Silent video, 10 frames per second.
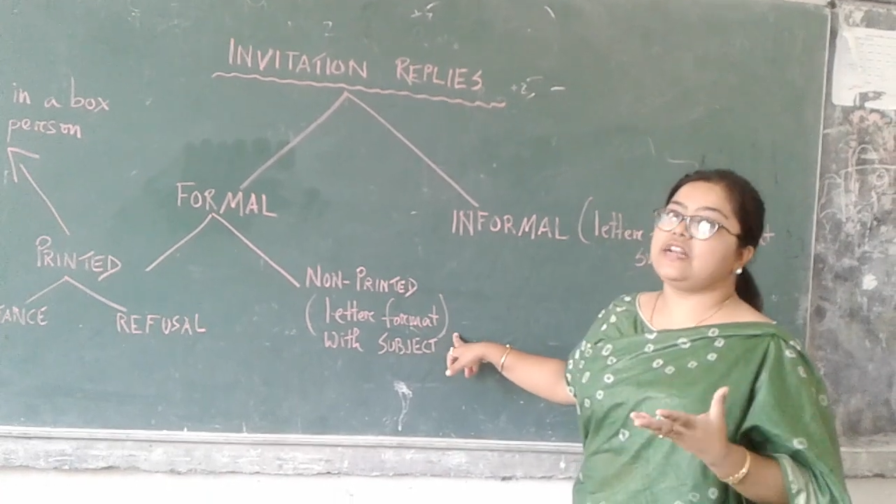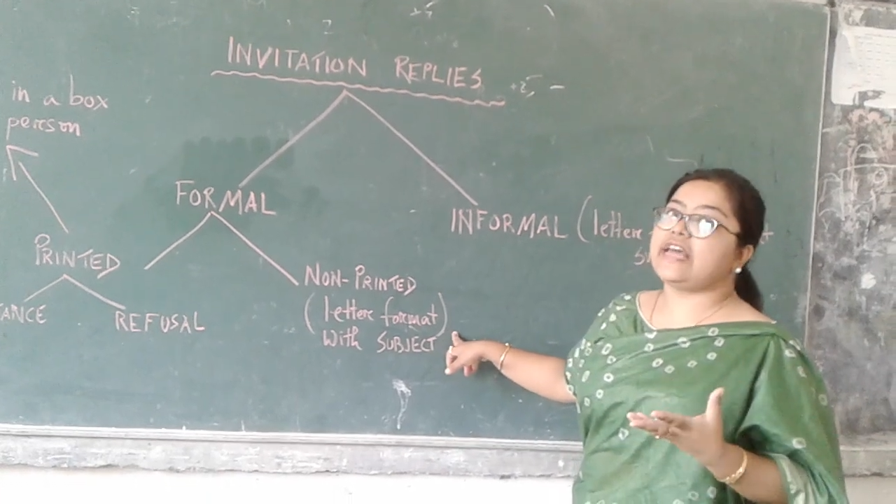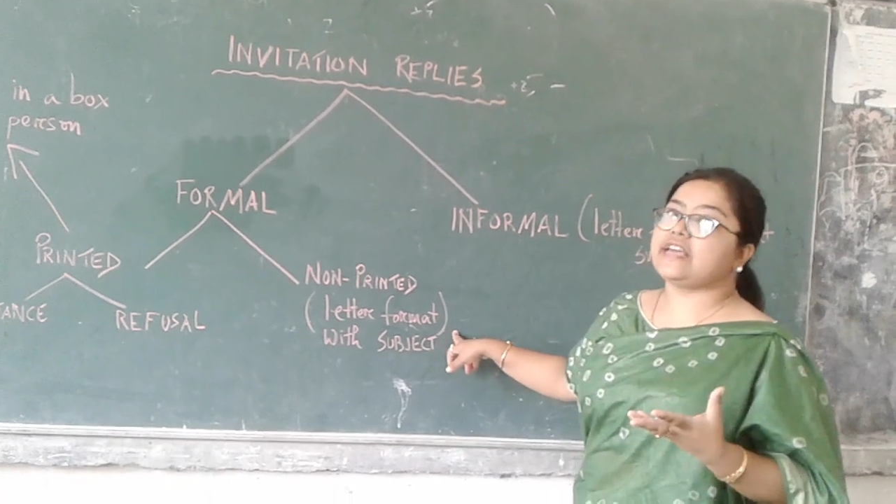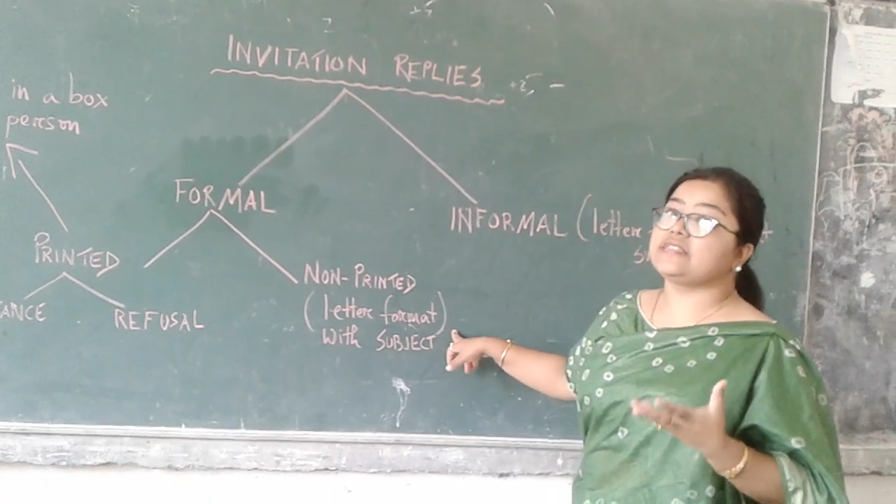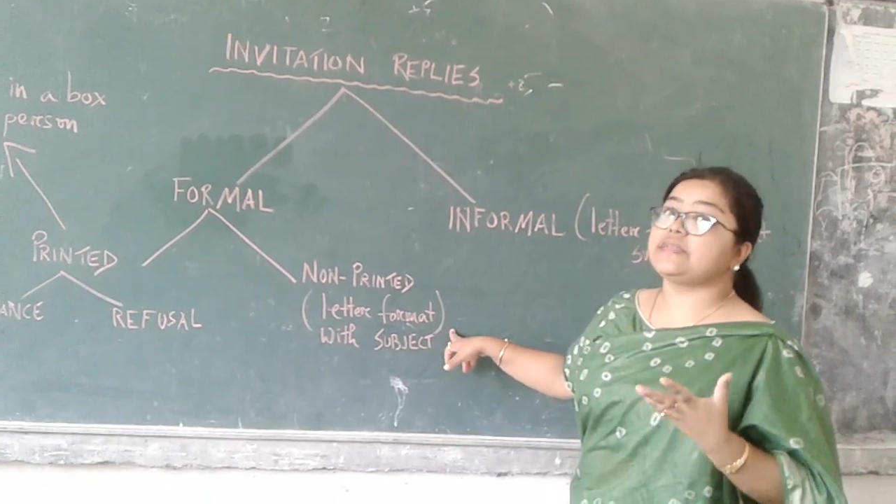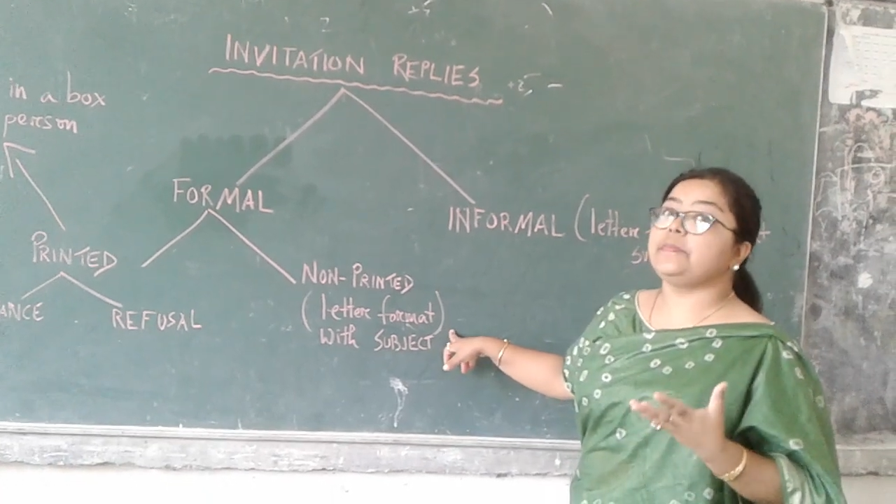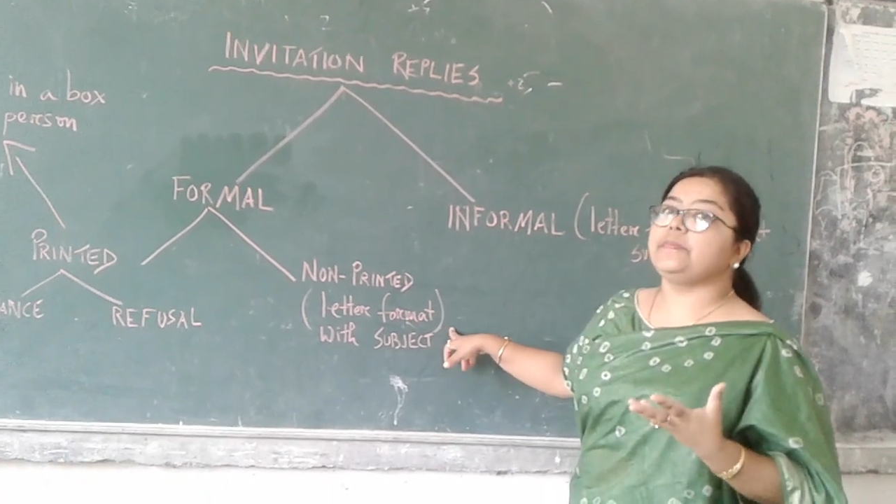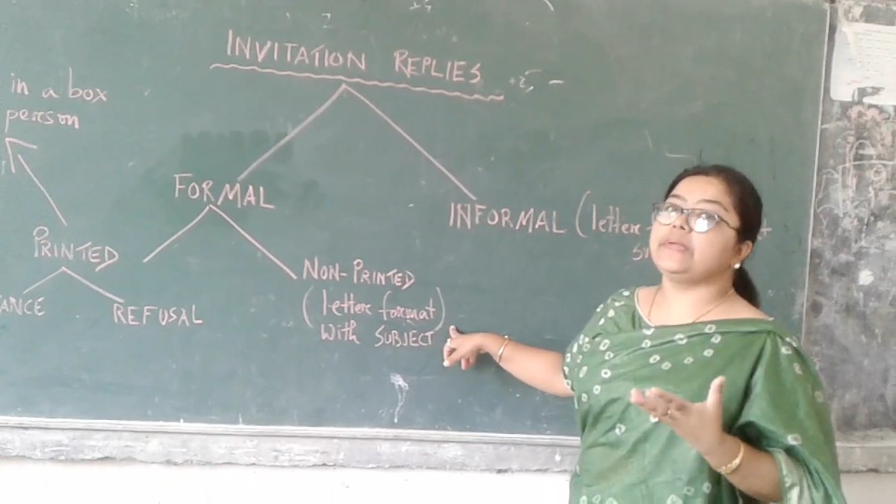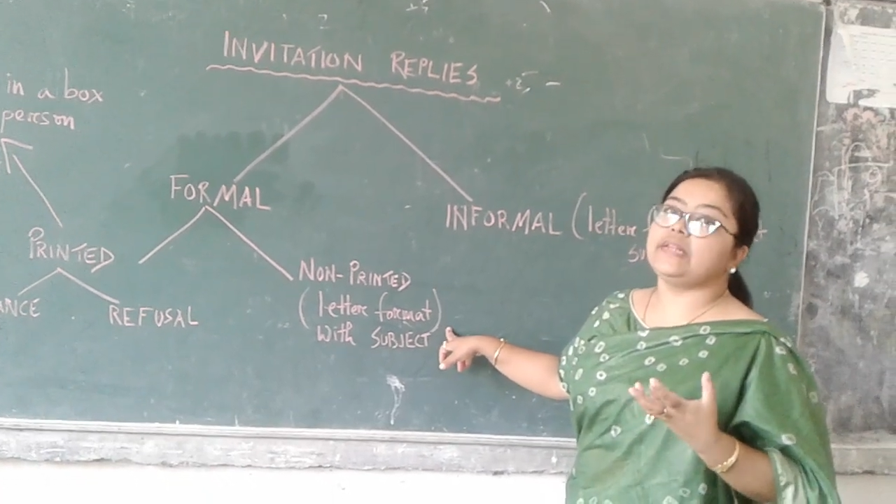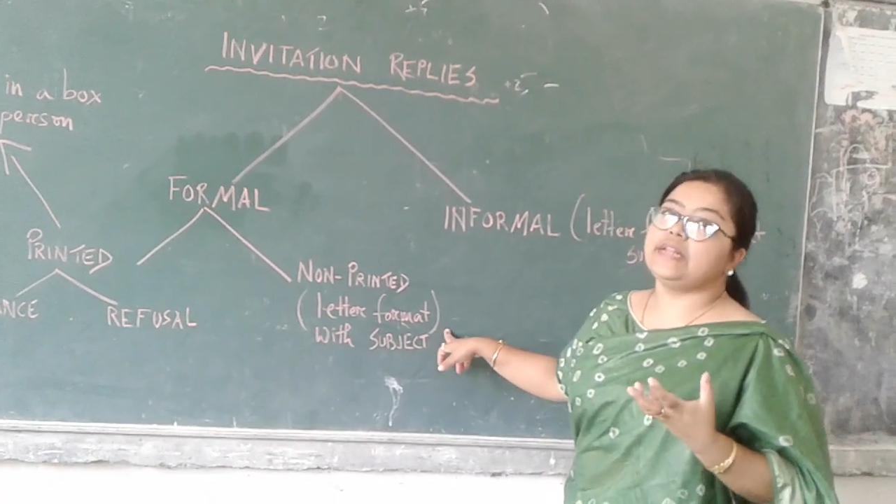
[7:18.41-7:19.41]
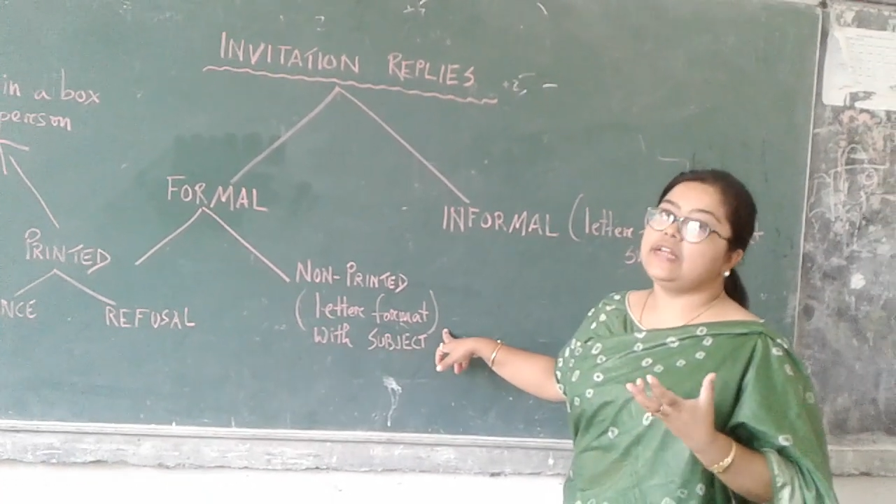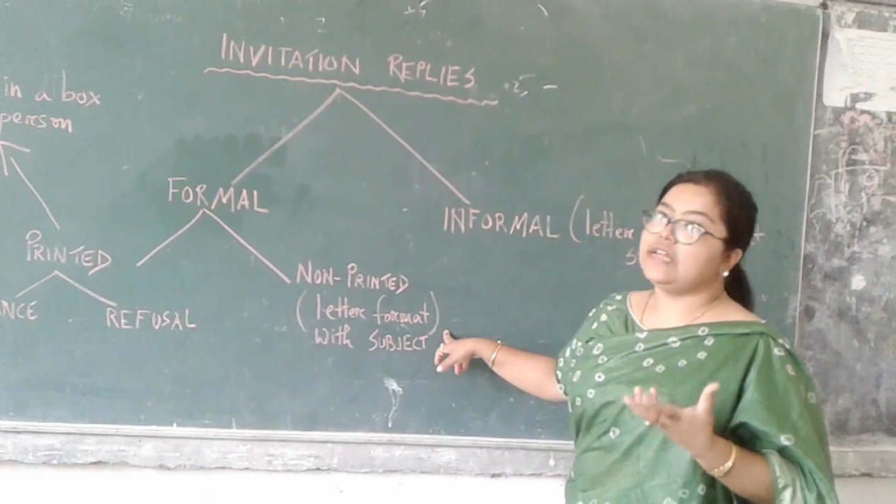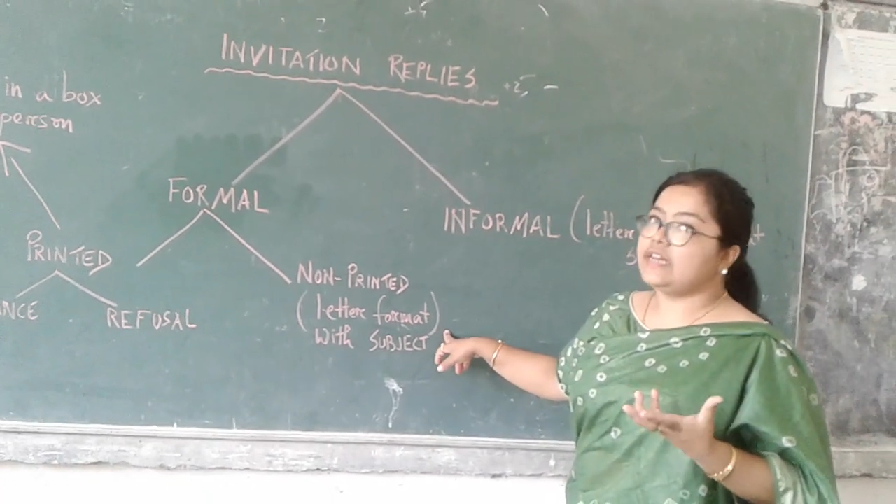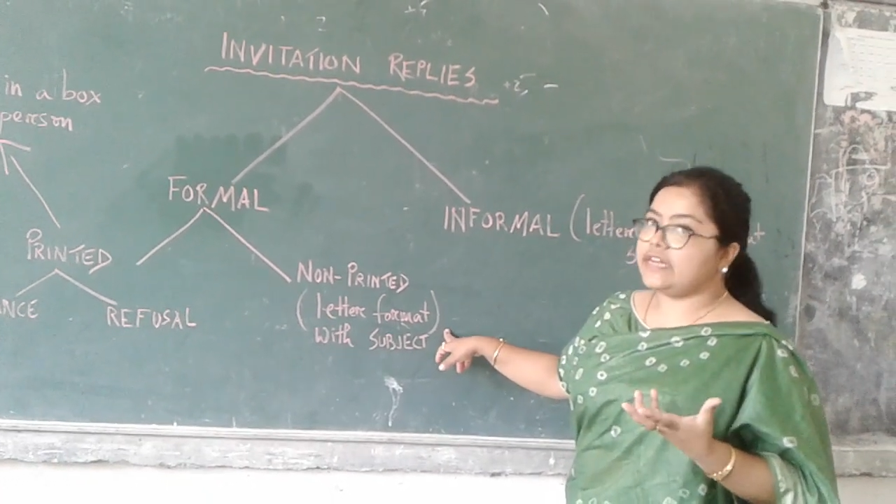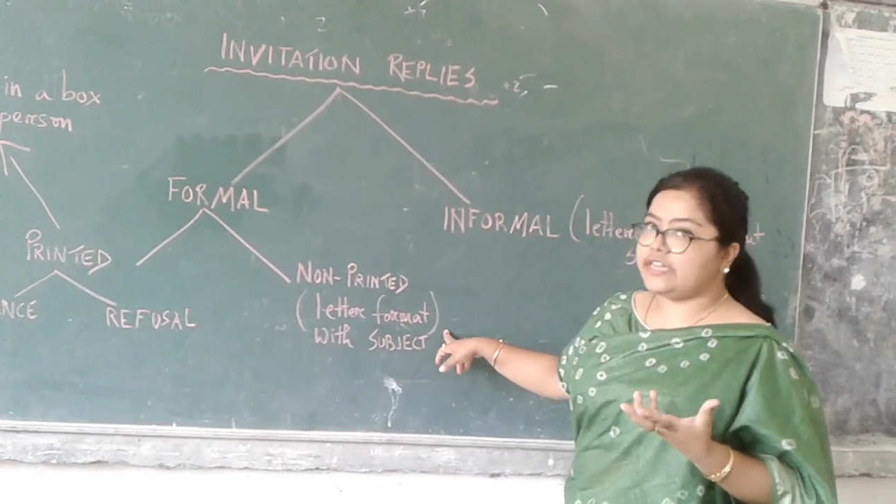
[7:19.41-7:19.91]
like a simple
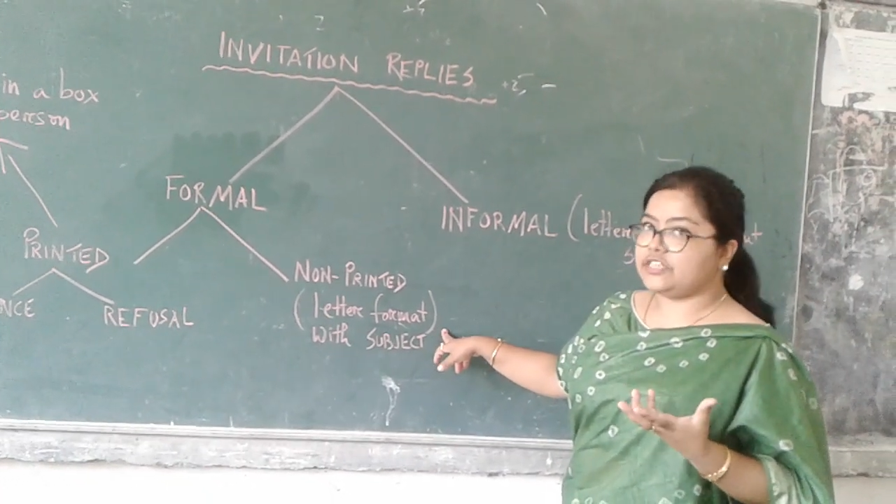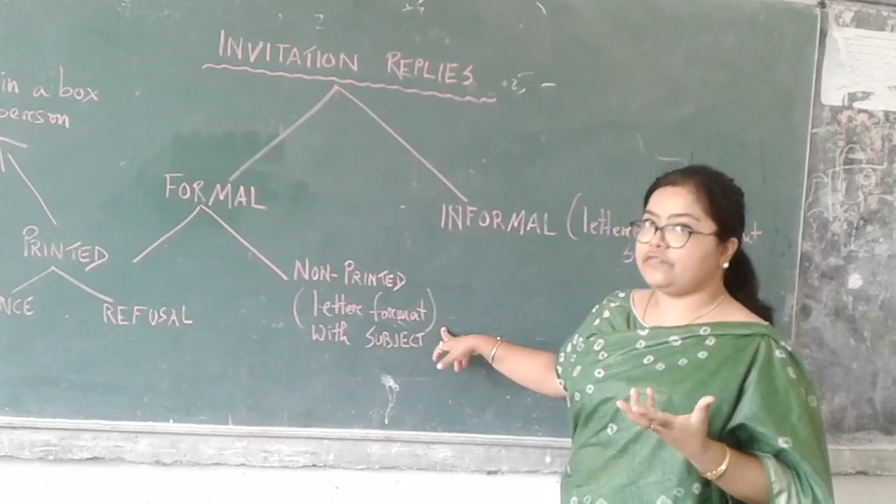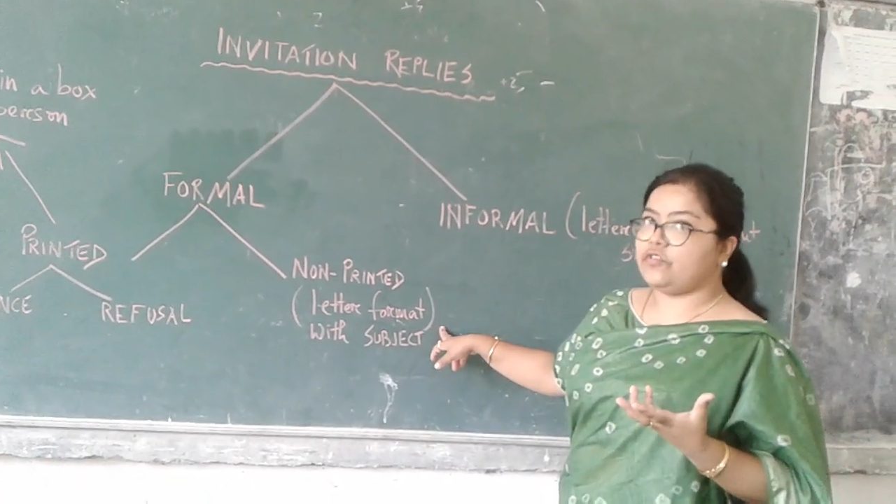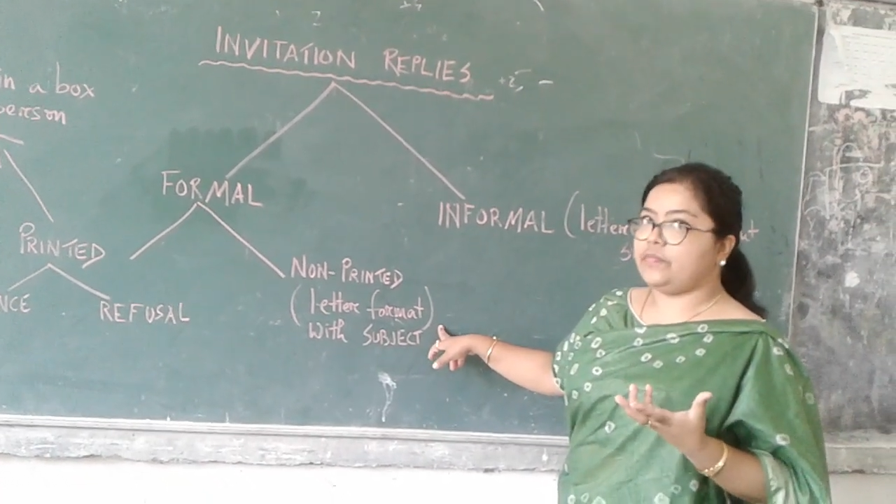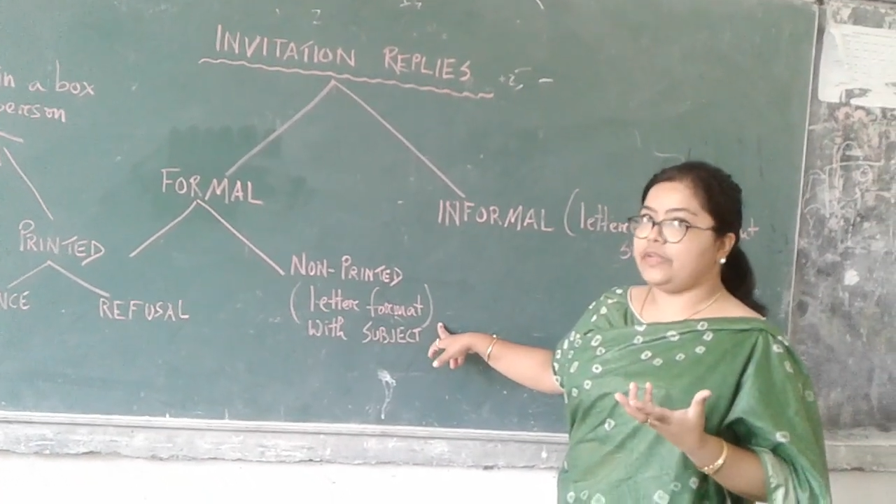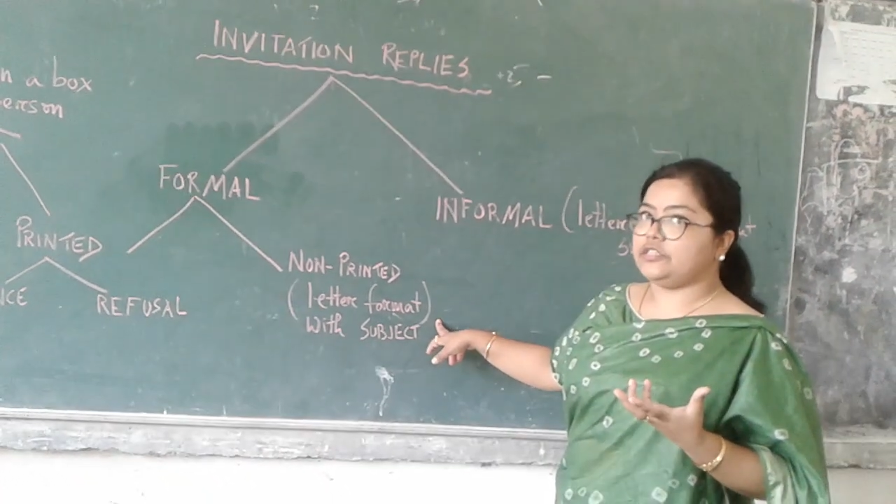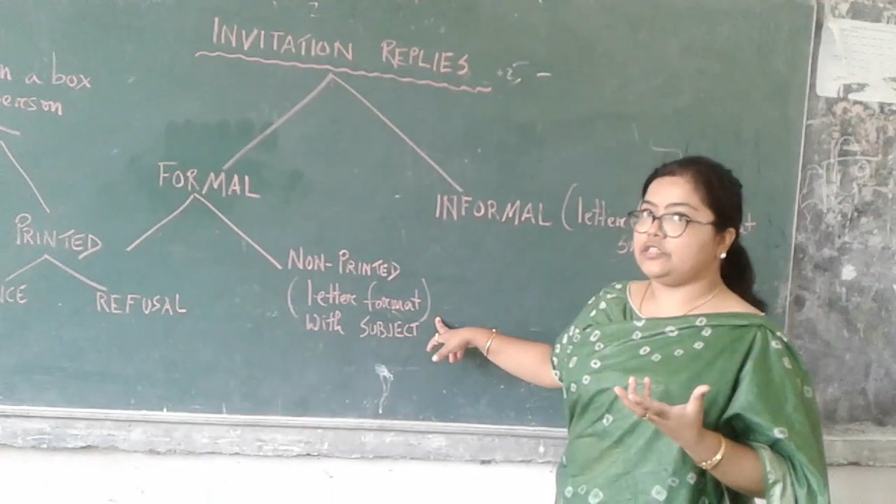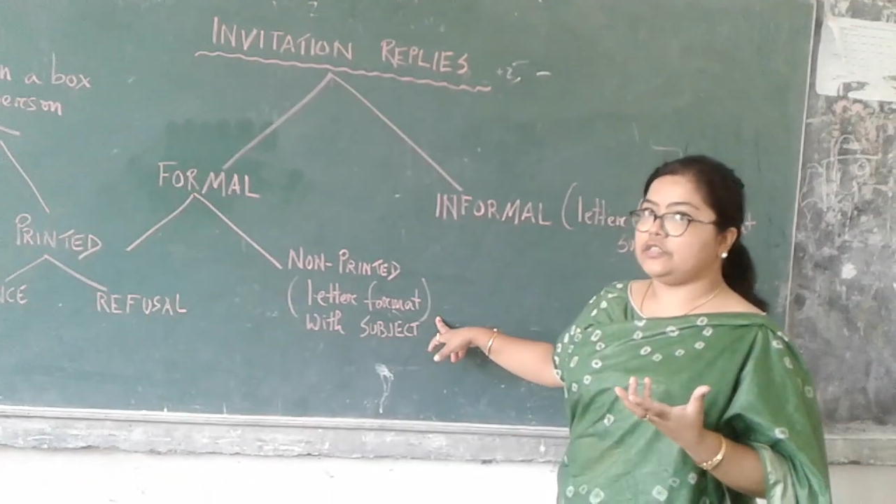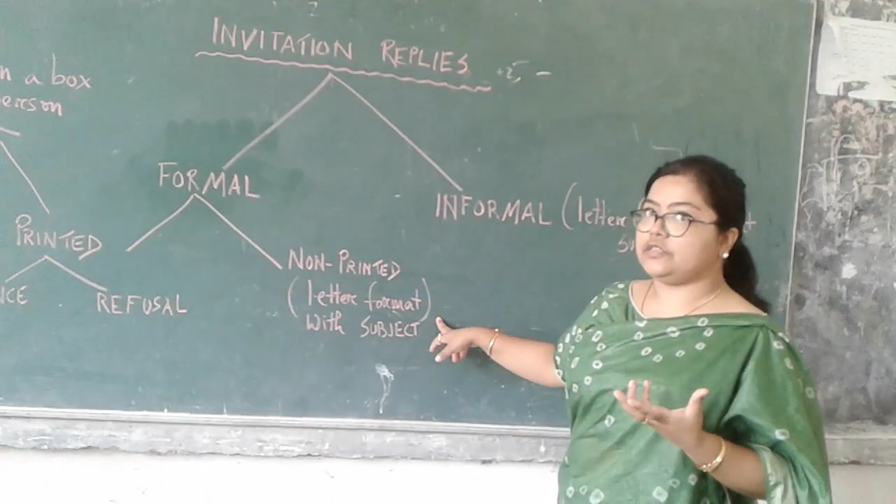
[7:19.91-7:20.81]
letter format